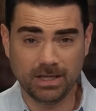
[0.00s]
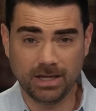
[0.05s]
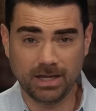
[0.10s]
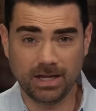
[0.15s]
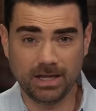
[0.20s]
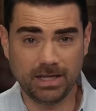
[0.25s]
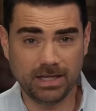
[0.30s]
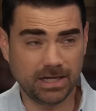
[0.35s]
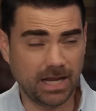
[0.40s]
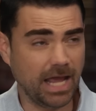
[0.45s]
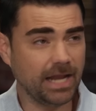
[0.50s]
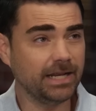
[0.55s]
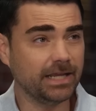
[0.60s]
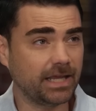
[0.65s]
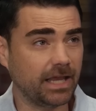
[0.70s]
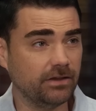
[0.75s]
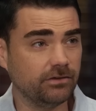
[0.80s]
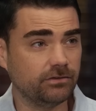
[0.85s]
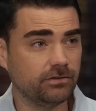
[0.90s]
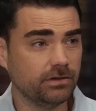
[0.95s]
Uh, in any
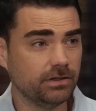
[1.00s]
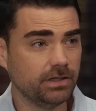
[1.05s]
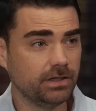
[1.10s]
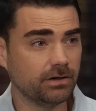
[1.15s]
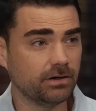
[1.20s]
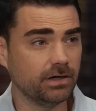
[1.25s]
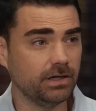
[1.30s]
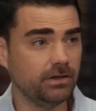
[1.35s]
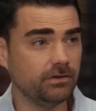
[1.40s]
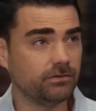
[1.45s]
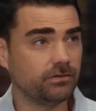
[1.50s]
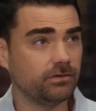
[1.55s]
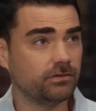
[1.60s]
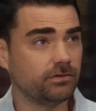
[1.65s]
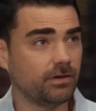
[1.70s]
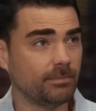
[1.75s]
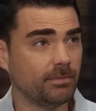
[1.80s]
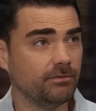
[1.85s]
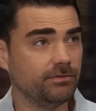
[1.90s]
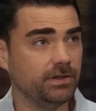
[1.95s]
case, here is
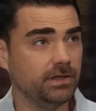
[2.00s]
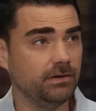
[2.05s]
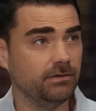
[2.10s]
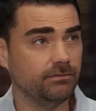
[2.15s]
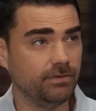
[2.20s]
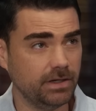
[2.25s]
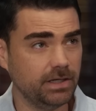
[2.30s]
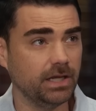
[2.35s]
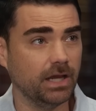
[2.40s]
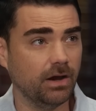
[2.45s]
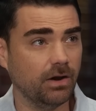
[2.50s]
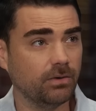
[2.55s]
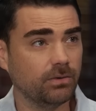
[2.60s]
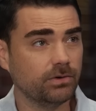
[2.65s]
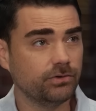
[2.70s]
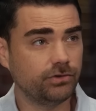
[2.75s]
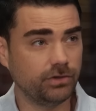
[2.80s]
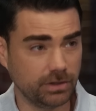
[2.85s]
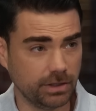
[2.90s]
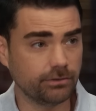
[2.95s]
some of the video.
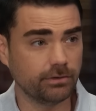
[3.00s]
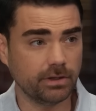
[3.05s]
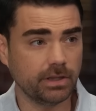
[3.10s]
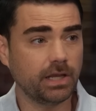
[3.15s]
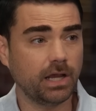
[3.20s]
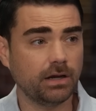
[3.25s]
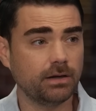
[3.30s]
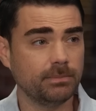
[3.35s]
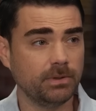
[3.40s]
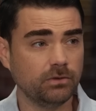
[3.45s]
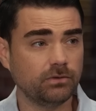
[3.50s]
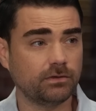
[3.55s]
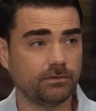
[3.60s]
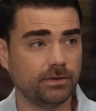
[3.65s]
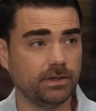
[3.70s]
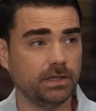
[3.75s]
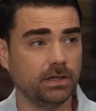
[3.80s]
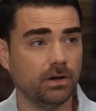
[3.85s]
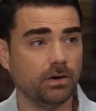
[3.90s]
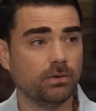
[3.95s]
She literally cut a music
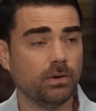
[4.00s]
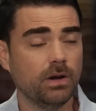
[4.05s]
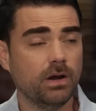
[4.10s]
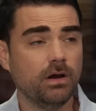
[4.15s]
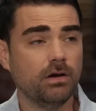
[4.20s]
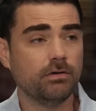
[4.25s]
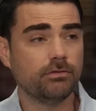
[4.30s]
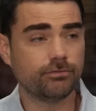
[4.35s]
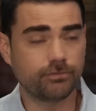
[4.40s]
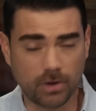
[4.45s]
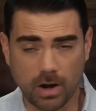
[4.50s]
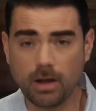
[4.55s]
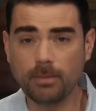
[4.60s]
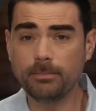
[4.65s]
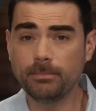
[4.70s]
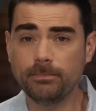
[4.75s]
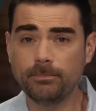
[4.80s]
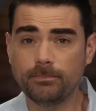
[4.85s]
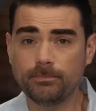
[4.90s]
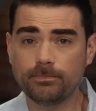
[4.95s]
video
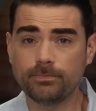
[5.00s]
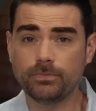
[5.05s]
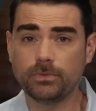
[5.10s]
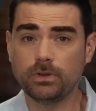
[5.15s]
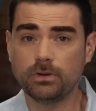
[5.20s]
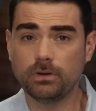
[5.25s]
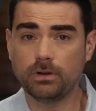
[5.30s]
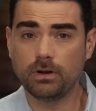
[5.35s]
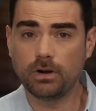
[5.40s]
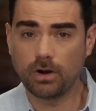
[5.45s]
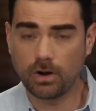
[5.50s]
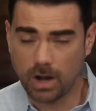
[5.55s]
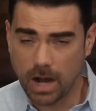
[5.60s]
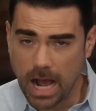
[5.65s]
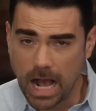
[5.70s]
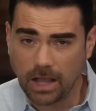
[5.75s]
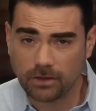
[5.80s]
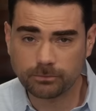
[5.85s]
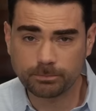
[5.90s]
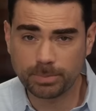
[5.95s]
from her
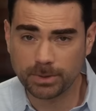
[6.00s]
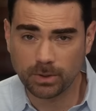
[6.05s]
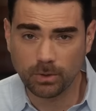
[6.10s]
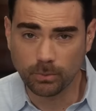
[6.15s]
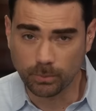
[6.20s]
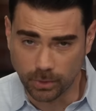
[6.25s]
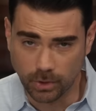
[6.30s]
hospital